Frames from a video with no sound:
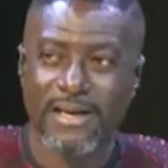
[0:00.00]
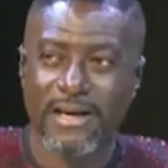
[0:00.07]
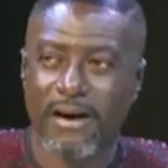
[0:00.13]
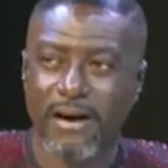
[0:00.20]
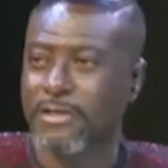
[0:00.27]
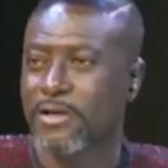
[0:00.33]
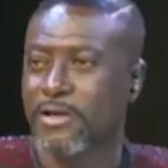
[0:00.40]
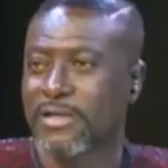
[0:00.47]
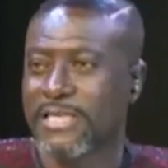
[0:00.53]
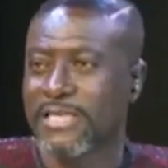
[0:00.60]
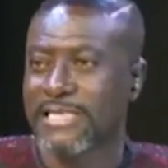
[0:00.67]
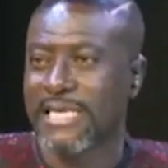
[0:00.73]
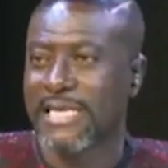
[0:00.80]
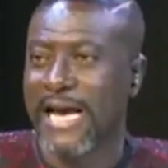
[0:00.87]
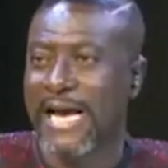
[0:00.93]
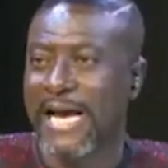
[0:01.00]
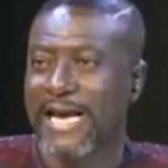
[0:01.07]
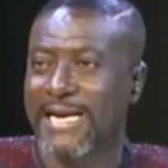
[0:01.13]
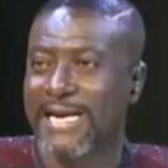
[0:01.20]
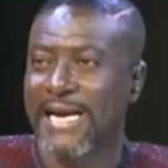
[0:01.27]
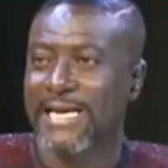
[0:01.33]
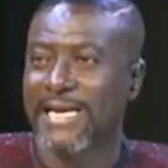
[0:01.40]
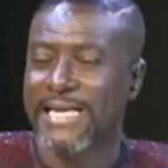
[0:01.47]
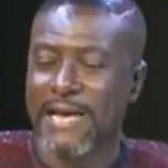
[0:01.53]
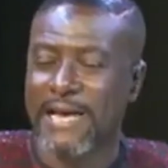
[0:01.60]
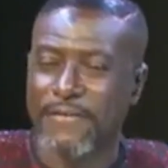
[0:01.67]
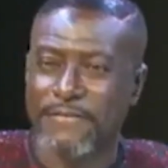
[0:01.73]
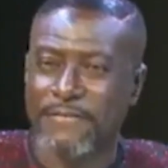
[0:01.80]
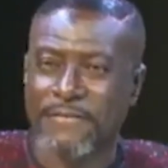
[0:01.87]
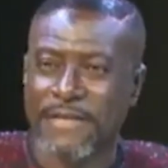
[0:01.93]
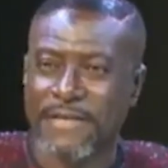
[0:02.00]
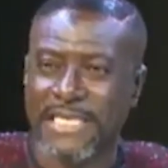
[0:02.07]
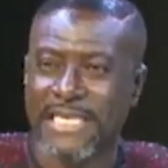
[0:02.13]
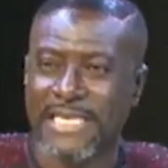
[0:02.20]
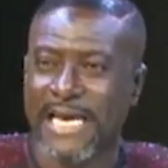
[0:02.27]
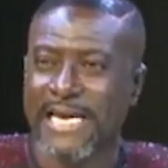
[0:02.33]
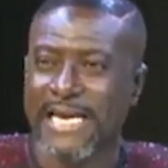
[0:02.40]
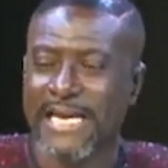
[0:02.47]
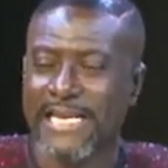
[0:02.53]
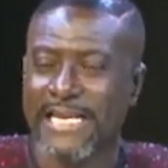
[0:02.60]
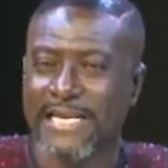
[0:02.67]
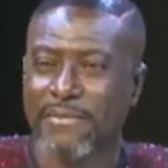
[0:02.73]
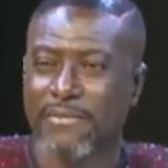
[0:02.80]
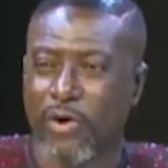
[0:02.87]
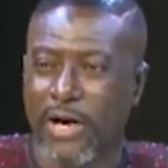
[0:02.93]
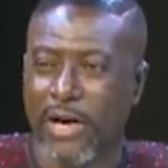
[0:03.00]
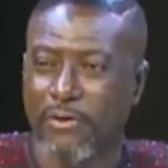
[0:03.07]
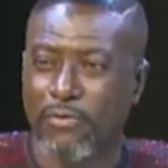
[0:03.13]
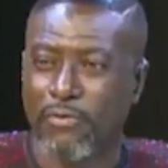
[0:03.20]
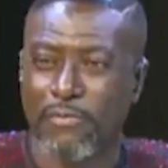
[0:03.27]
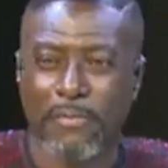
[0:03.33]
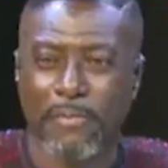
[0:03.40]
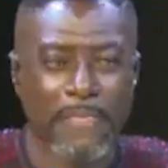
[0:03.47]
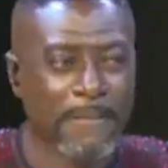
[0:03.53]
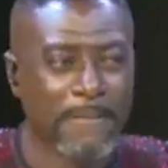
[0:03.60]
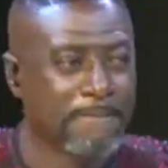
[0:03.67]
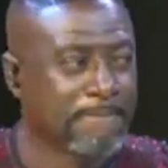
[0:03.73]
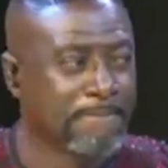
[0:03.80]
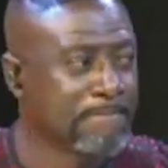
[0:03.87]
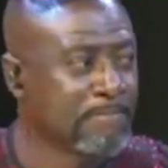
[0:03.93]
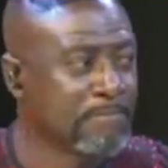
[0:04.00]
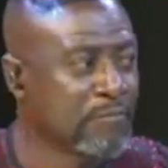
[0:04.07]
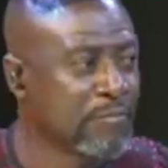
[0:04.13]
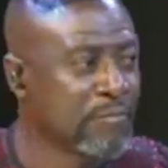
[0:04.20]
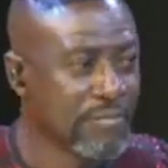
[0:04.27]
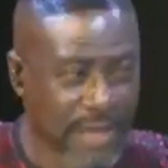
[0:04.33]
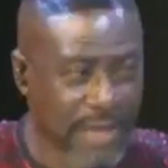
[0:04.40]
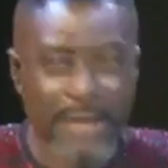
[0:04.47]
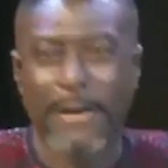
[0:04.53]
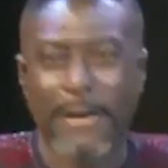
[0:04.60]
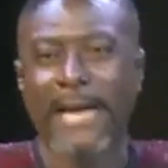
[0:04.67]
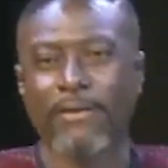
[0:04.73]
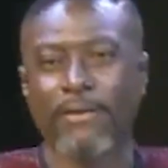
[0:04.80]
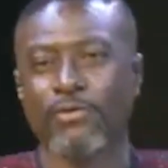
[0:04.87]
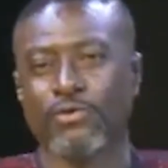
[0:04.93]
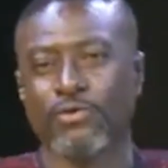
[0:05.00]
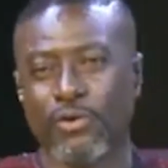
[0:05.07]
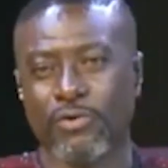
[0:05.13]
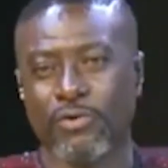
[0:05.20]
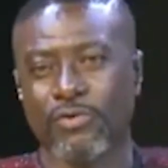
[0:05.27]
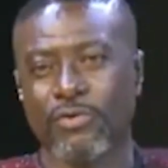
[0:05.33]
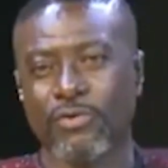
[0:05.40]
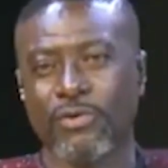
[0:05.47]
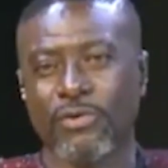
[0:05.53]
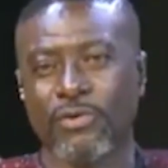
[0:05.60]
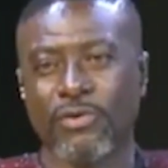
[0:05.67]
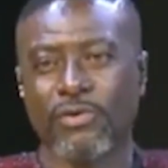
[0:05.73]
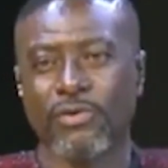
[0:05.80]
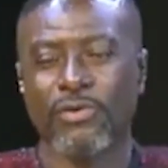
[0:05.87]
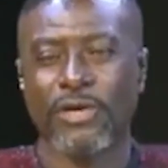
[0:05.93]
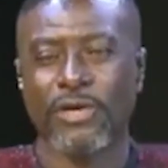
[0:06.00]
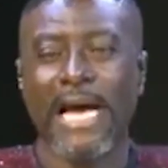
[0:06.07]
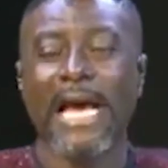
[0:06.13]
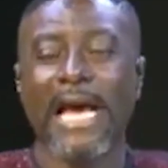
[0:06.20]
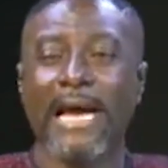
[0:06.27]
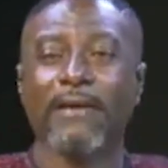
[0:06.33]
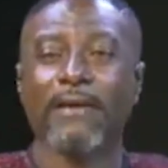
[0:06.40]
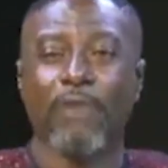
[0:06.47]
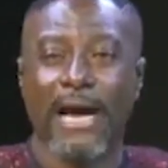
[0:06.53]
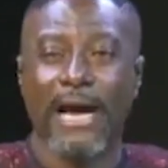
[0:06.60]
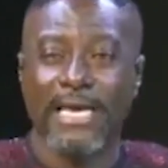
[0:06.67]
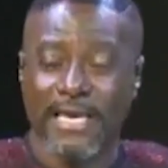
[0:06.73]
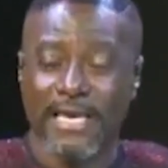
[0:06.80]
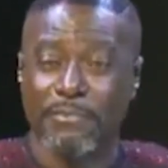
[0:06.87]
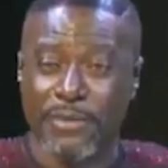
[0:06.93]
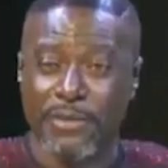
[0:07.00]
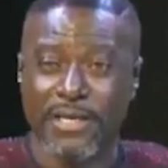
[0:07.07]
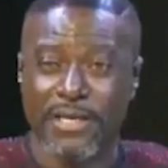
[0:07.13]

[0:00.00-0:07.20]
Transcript: also on say na dan fefefe si dey den dey ball agum na ni ba ne ho so no na NYEP